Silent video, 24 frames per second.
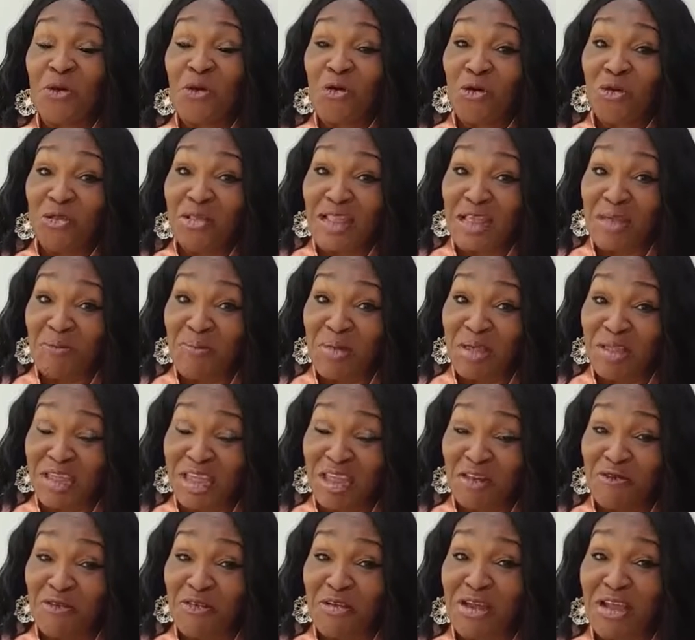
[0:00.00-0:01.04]
Unlike many
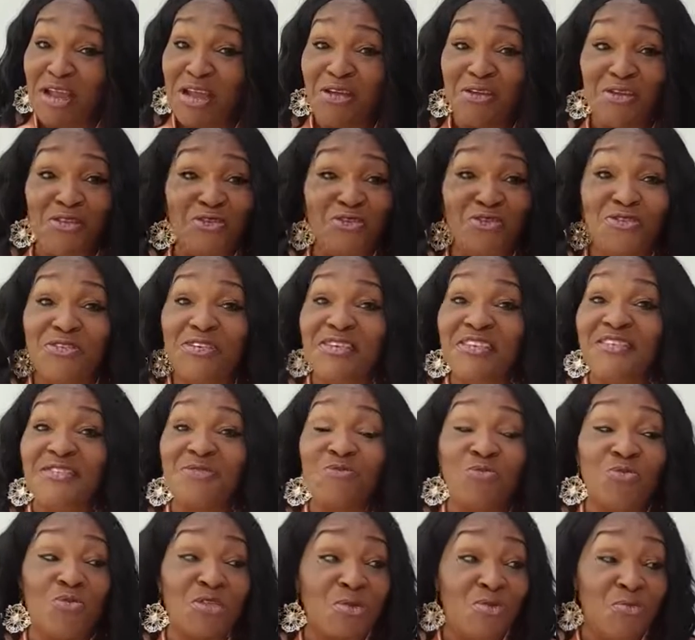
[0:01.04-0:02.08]
African countries,
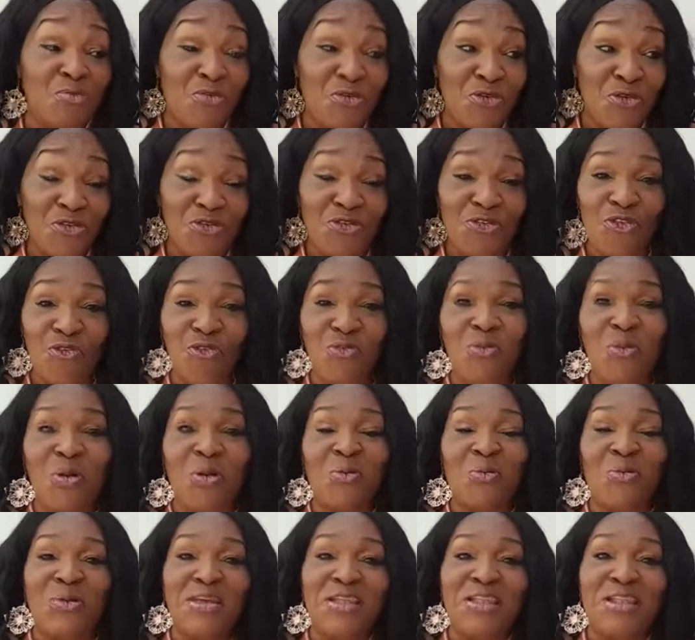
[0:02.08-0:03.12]
the beauty of where
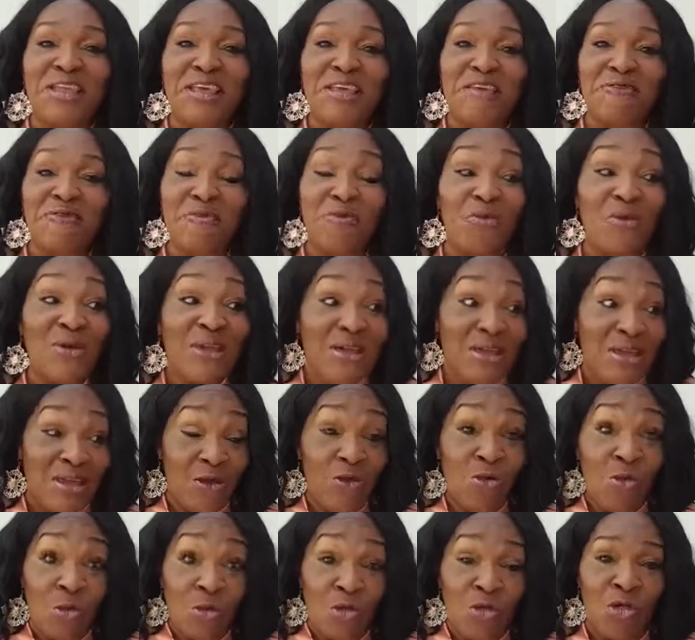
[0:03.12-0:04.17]
we live, we
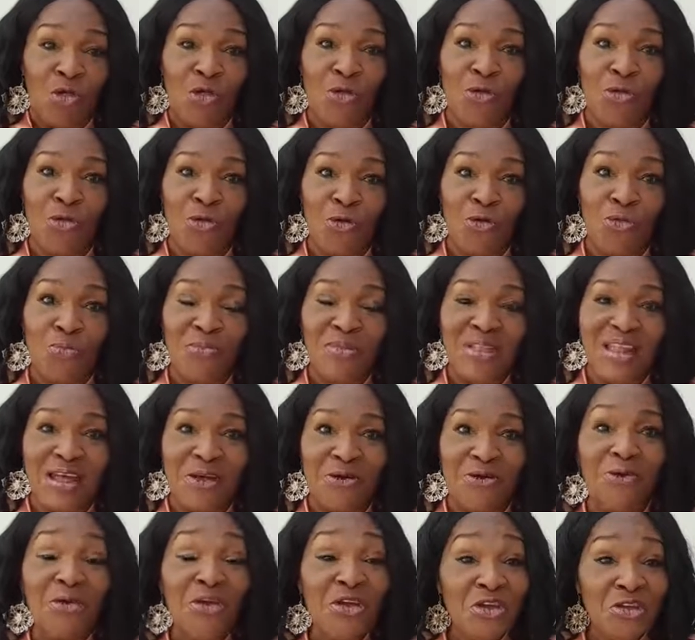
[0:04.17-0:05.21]
all call home
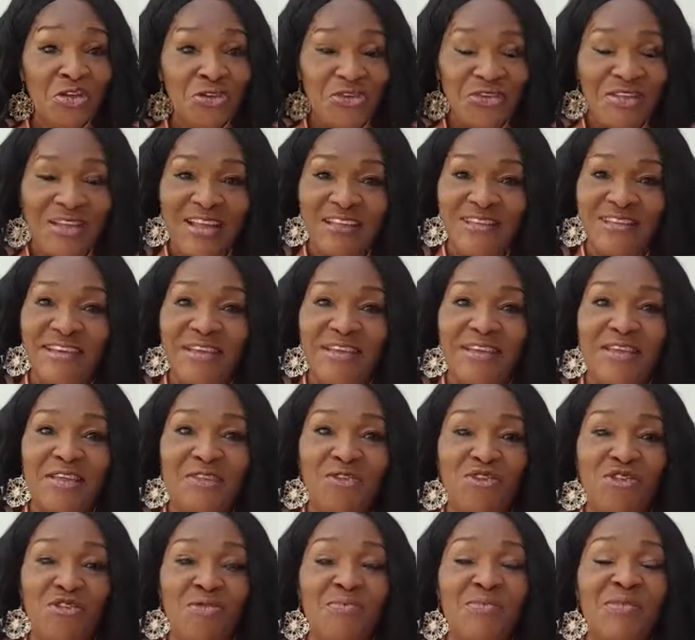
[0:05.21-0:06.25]
now, United
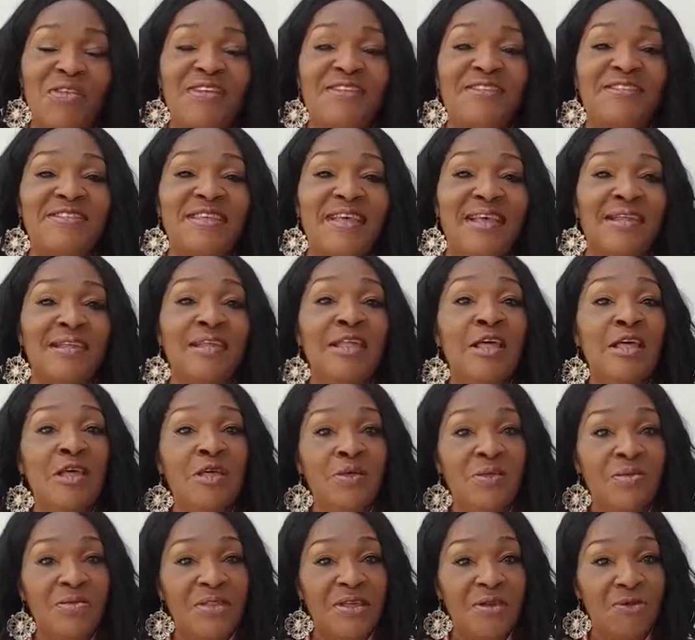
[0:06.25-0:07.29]
Kingdom, is that
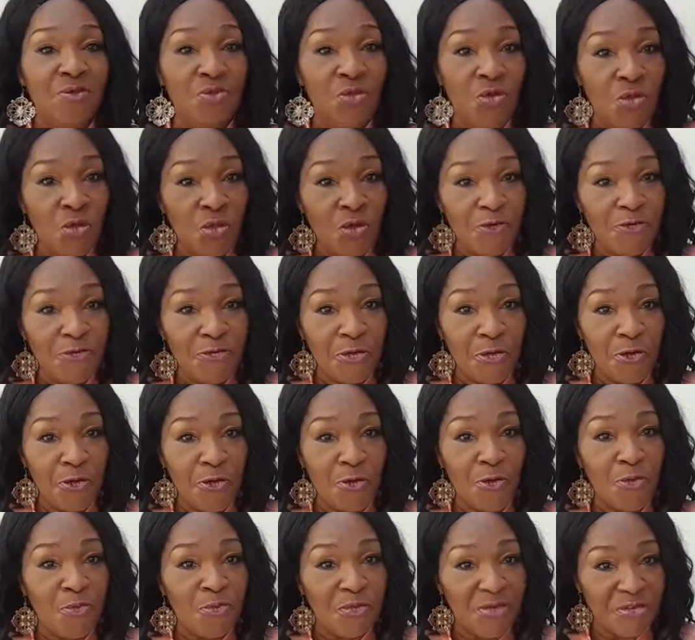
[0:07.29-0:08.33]
the rule of
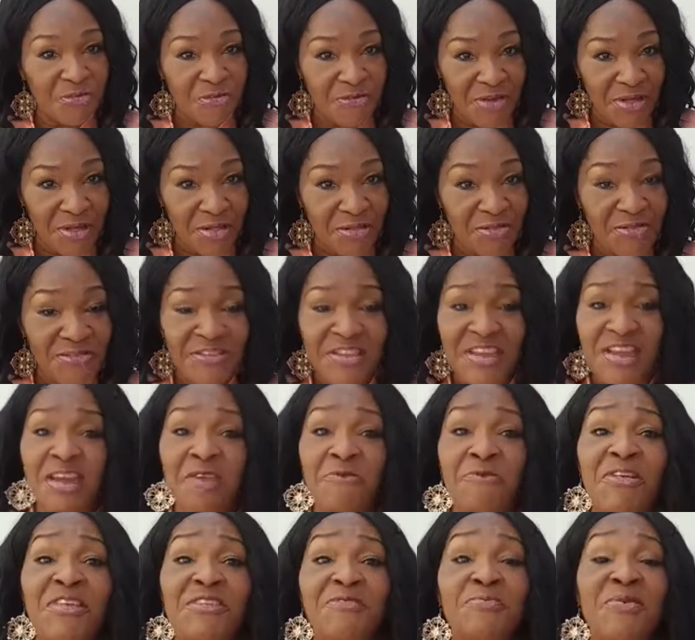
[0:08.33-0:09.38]
law prevails,
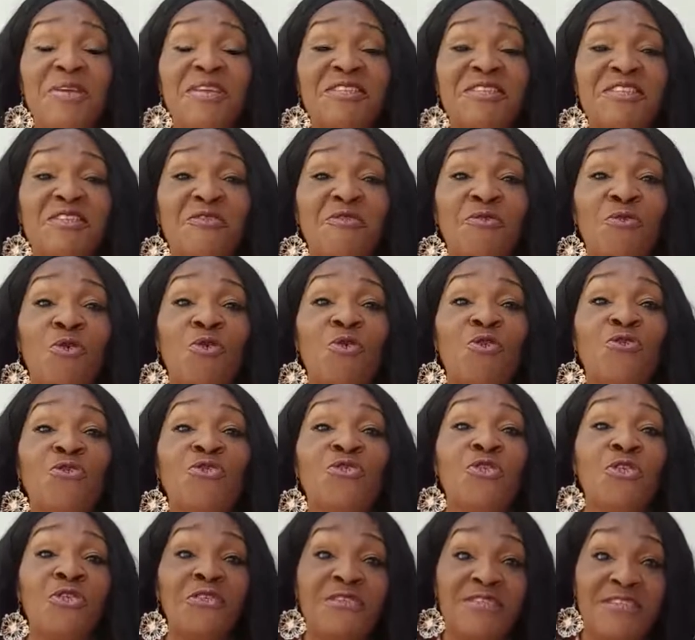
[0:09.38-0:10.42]
irrespective of
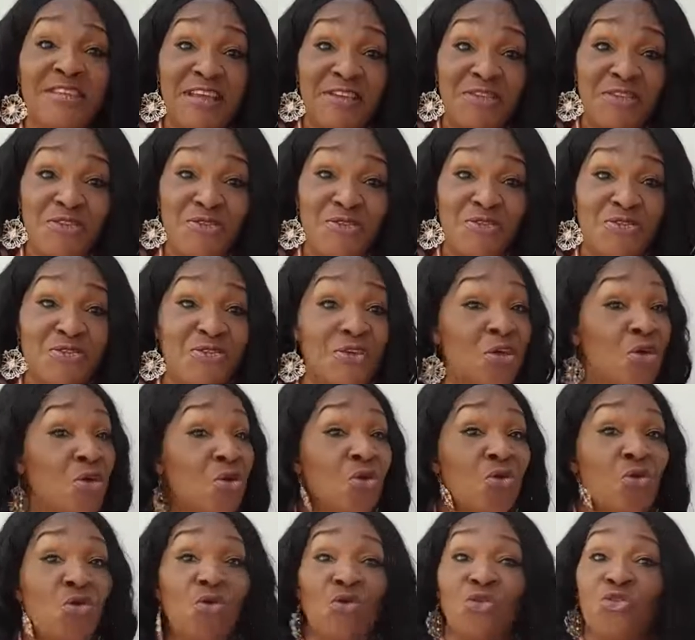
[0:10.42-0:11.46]
your status
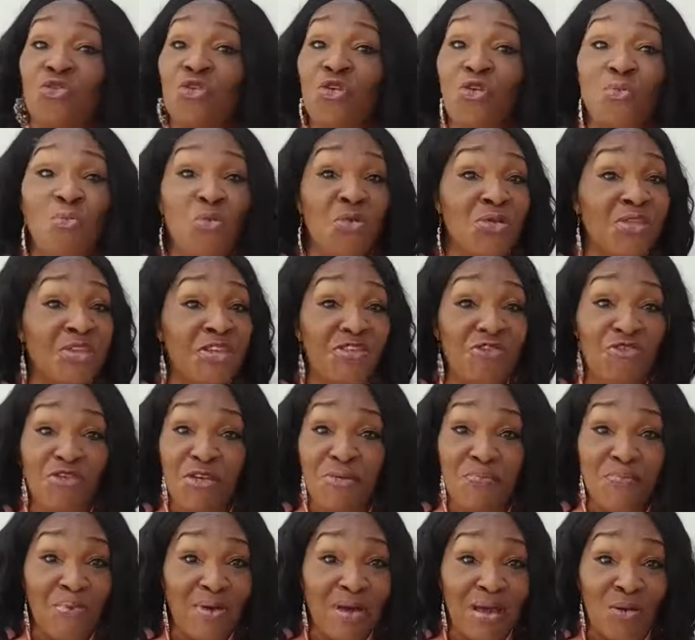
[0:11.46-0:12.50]
or your
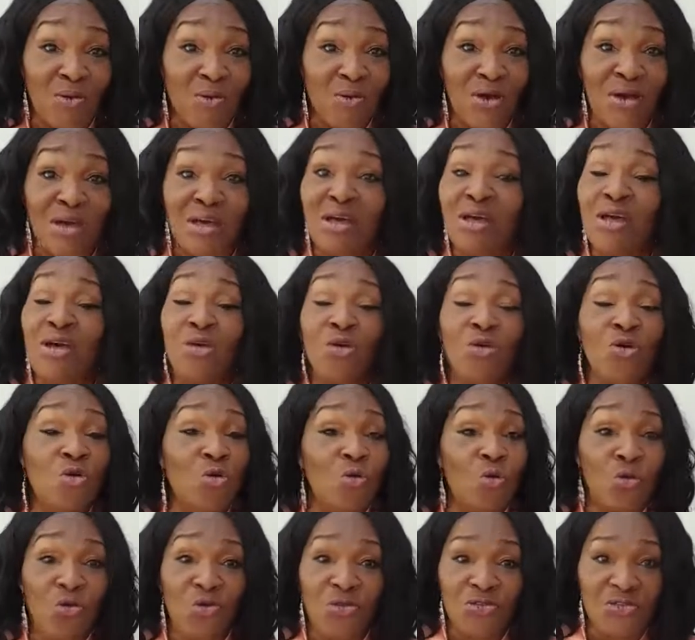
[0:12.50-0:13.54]
monetary power
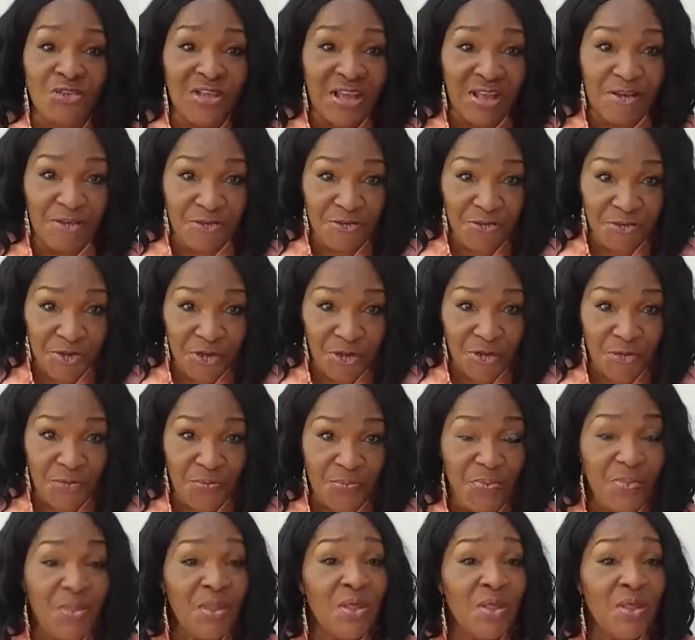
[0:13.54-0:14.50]
or what have you.